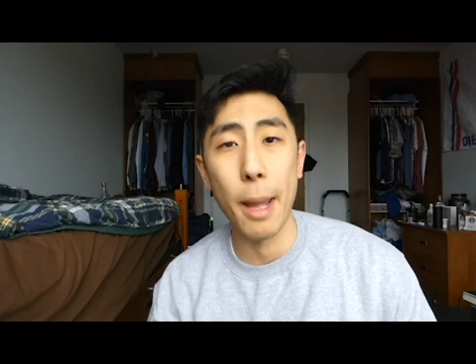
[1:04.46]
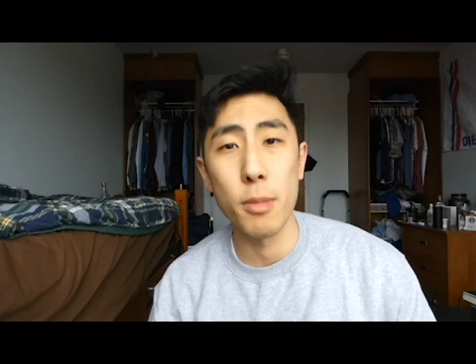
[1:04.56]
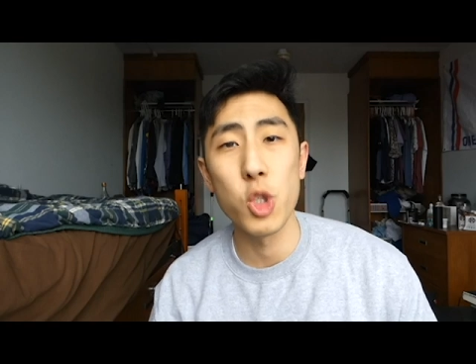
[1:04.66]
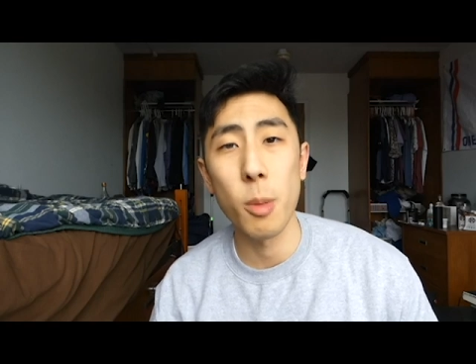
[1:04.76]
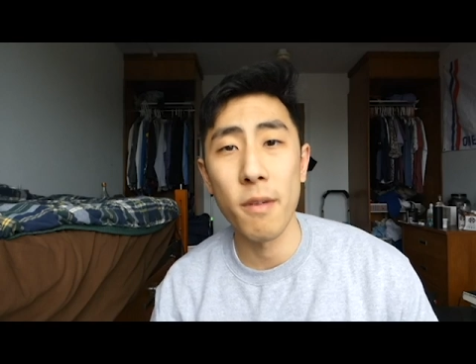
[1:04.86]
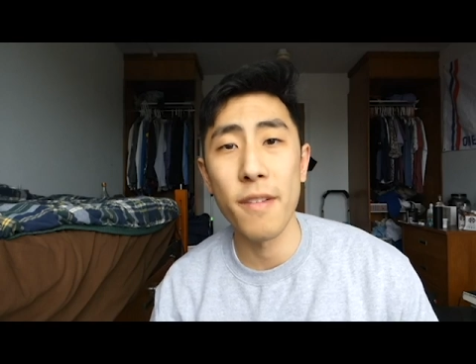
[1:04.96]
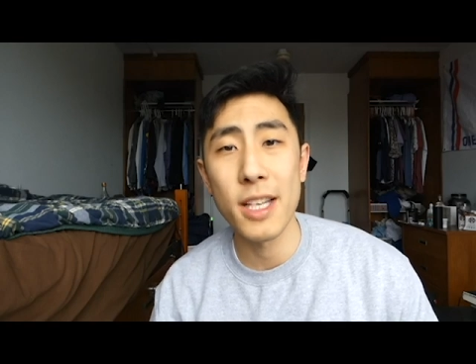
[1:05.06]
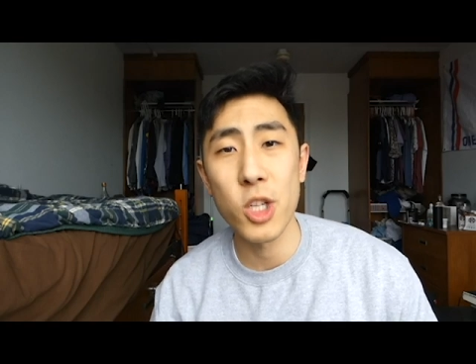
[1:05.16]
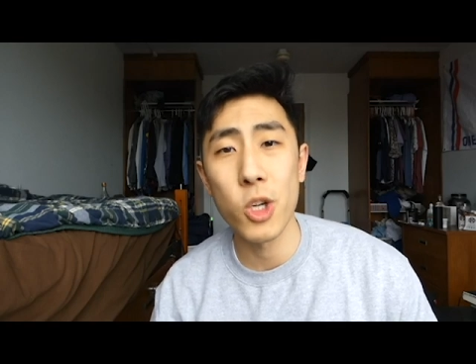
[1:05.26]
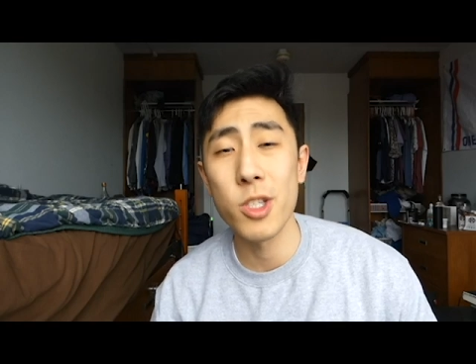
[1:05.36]
chemistry
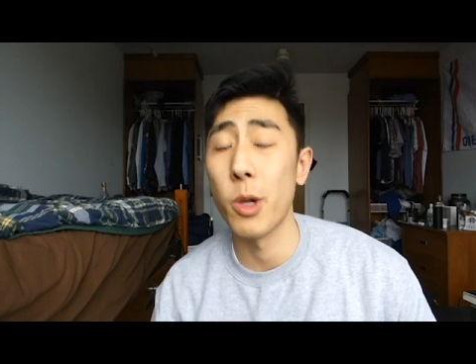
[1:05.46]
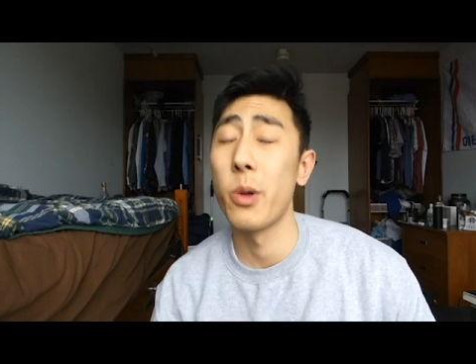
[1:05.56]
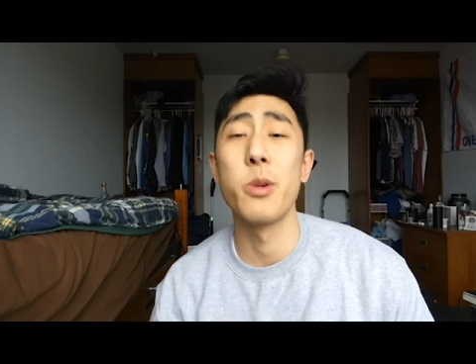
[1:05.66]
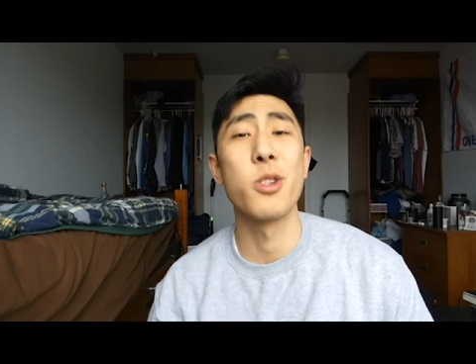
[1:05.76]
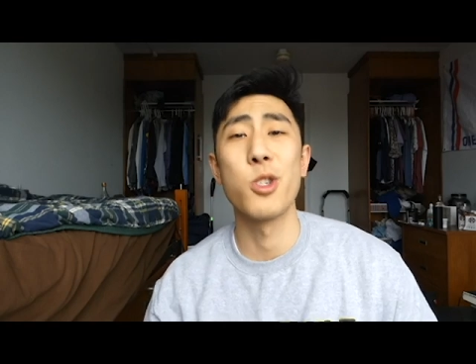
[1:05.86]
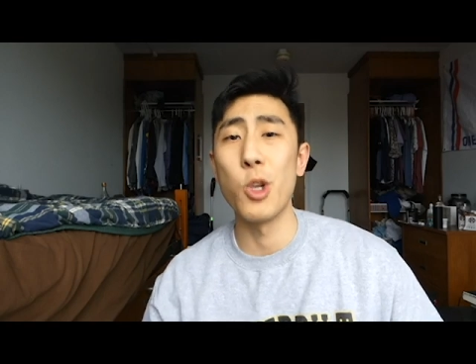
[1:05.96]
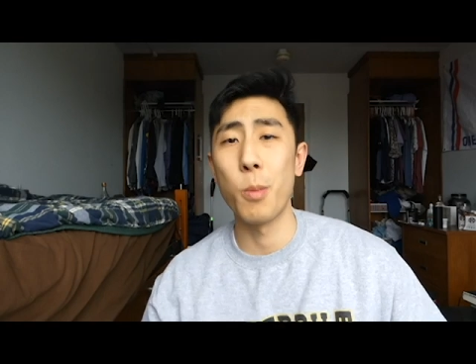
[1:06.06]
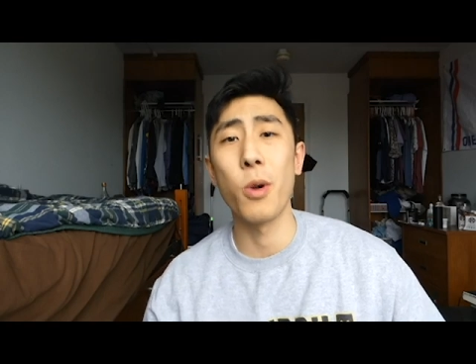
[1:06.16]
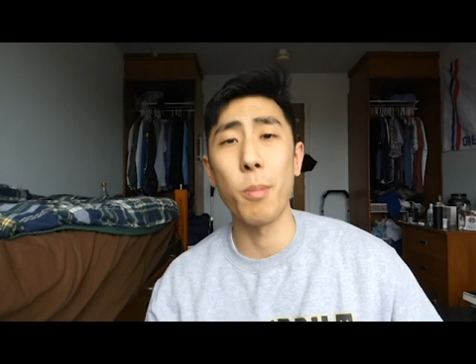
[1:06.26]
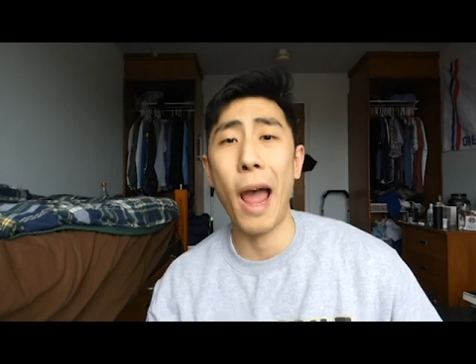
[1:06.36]
professor, so he was
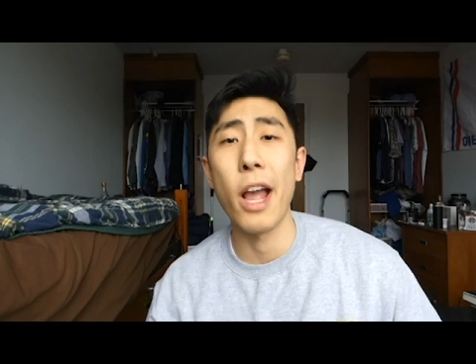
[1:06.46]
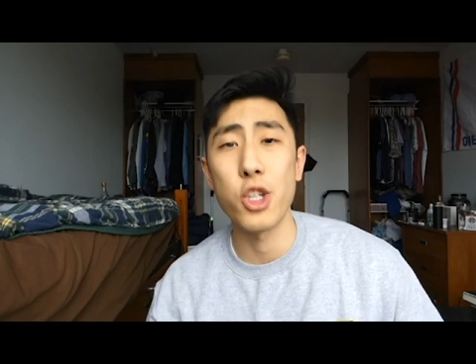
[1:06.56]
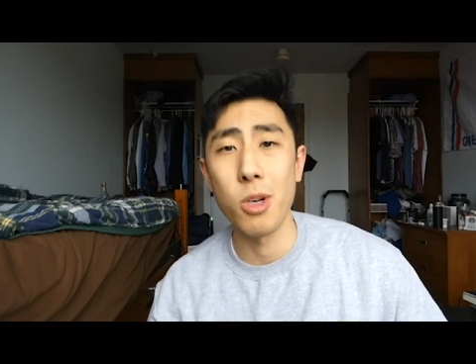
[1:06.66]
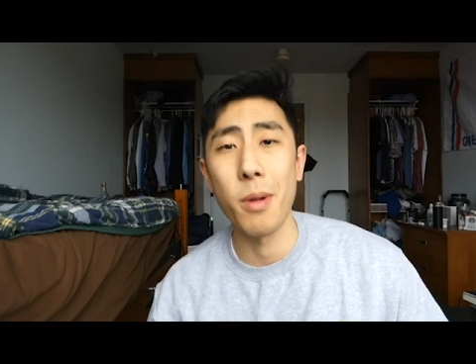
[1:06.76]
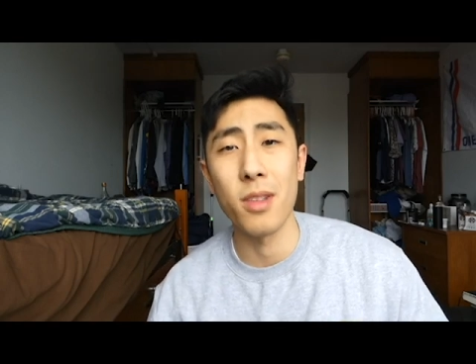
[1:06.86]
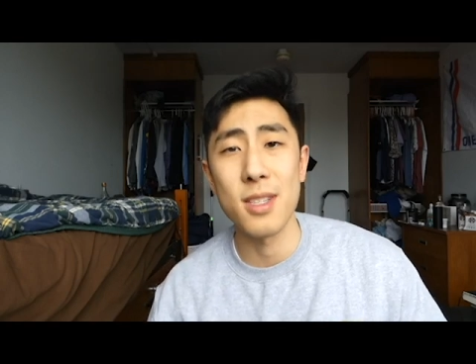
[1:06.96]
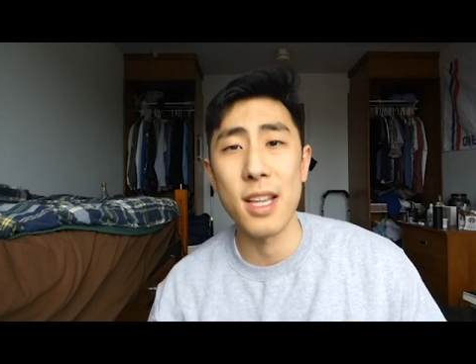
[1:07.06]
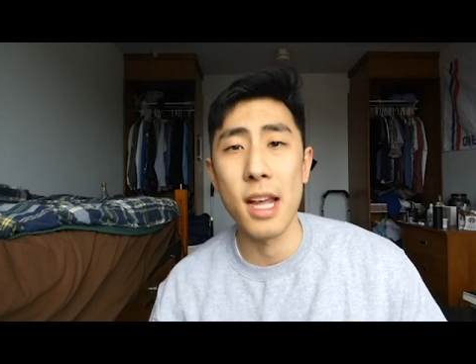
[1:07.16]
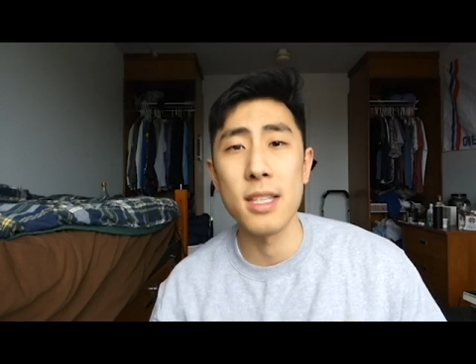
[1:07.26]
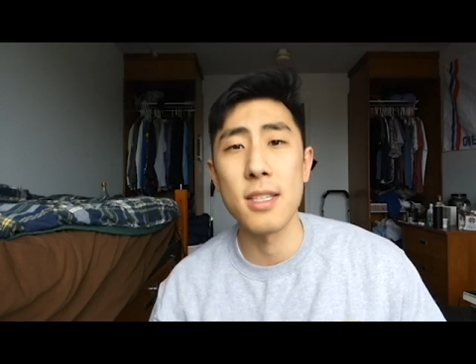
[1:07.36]
super passionate about the
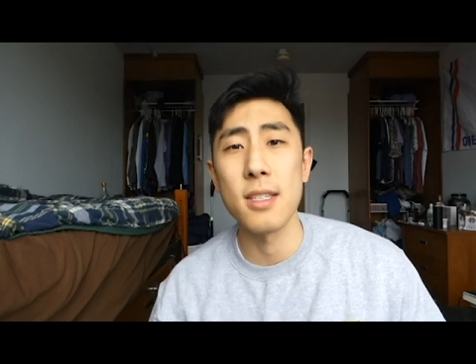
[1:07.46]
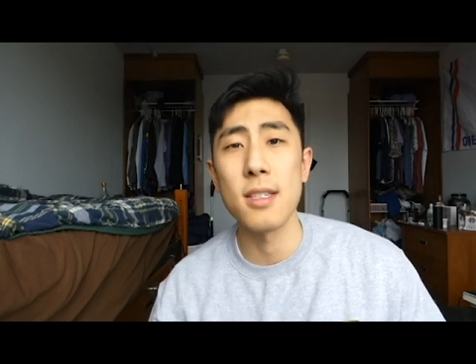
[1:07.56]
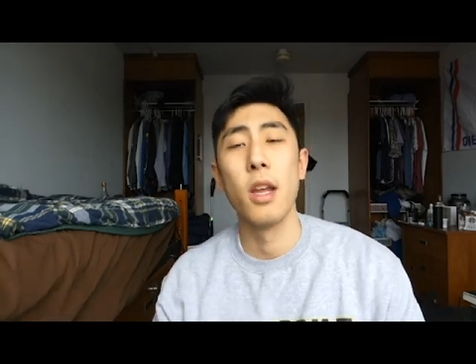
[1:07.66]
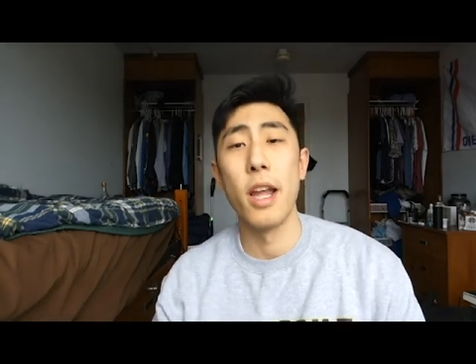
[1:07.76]
sciences.